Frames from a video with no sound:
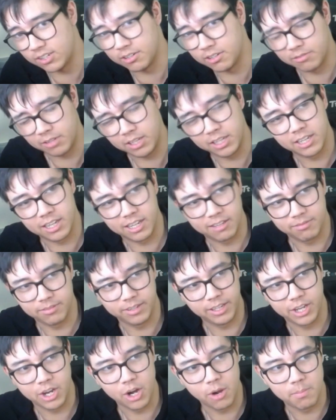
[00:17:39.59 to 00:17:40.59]
I
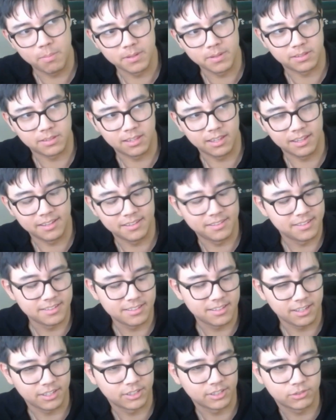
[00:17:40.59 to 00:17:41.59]
really hope it isn't
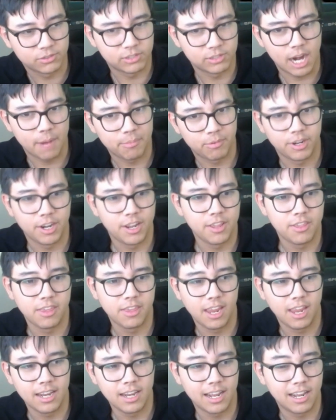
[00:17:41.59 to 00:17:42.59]
like scrapped or
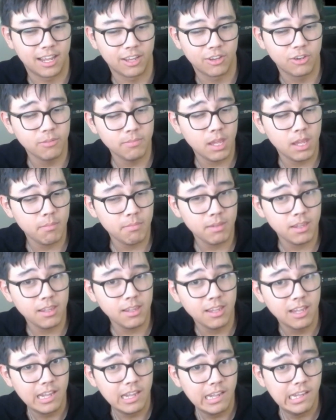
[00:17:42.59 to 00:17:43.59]
anything, and I could maybe,
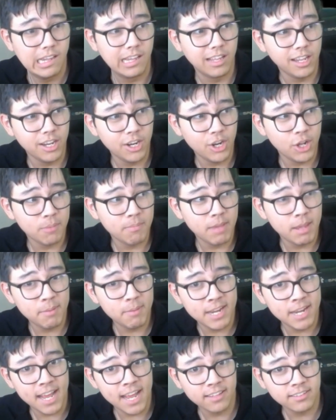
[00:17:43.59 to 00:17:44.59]
I don't know, maybe
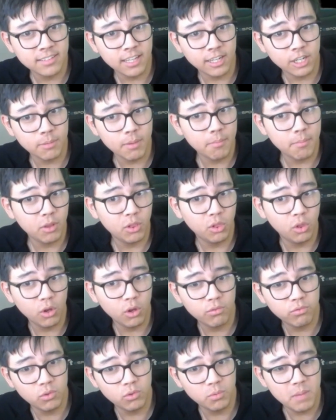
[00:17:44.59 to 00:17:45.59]
NASCAR can maybe look
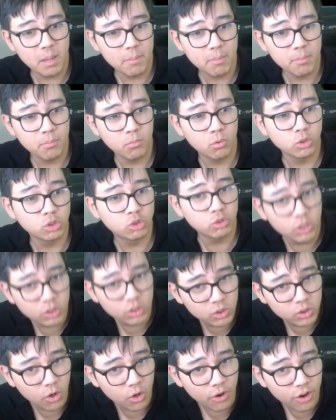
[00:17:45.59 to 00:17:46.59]
for maybe more street
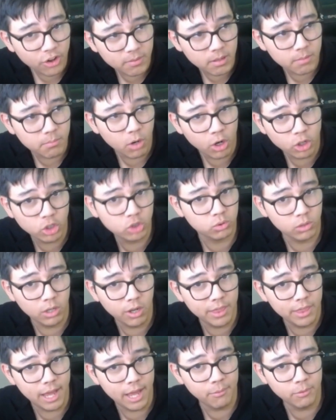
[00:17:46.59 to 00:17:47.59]
circuits. Montreal,
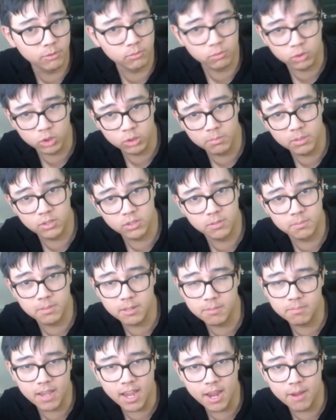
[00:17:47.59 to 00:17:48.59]
that was rumored to be
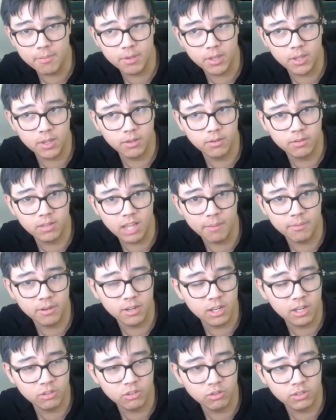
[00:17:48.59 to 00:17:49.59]
maybe coming
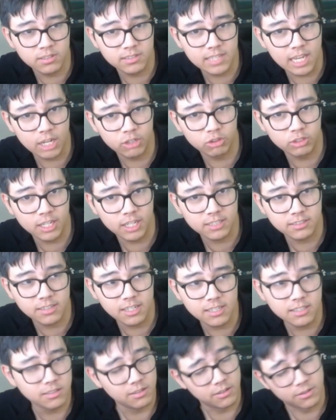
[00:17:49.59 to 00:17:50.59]
into the schedule next
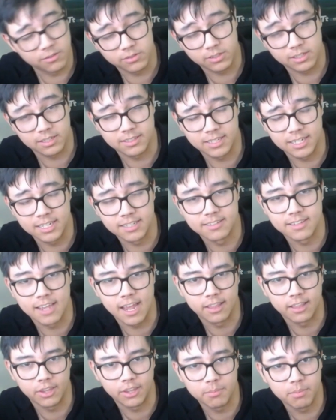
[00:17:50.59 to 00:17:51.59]
season. Obviously it didn't,
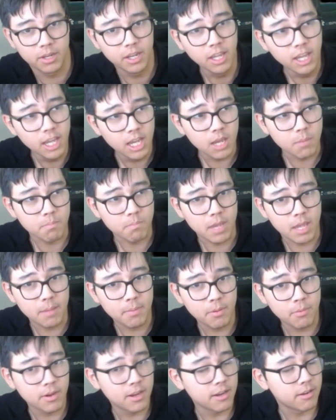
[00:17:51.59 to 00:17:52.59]
sadly, but maybe
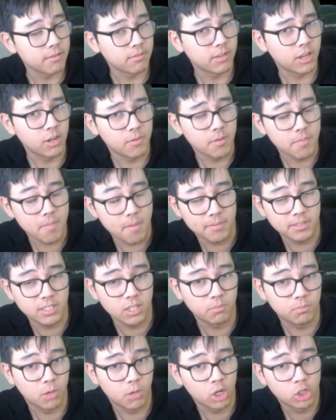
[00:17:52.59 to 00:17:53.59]
could we maybe see
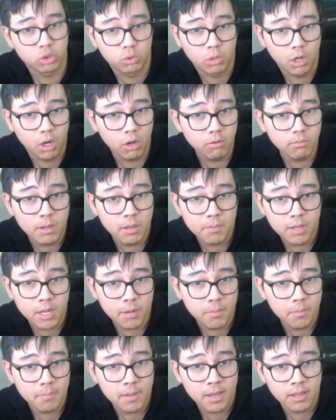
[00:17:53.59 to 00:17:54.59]
Montreal maybe
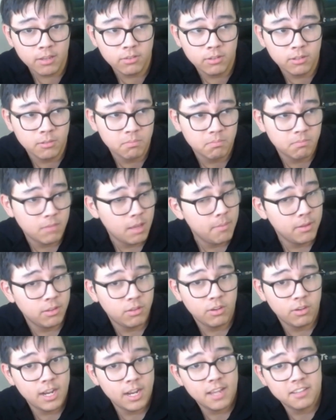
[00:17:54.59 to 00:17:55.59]
coming back maybe to
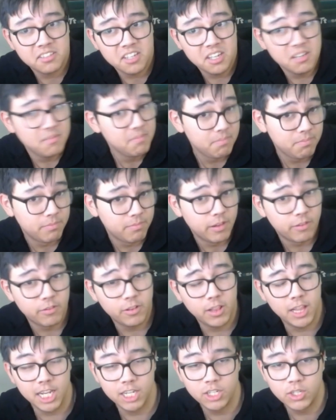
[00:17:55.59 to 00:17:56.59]
NASCAR? I'm not
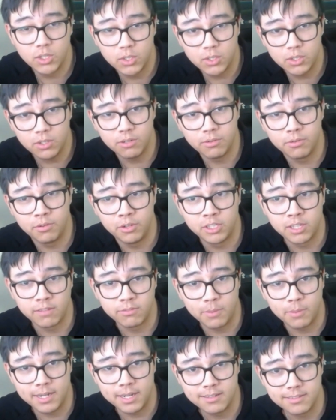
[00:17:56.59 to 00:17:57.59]
really too sure. We just have to
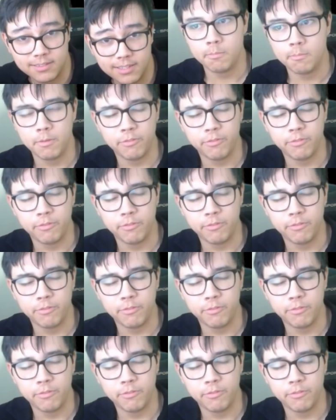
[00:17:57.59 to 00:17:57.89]
wait and see.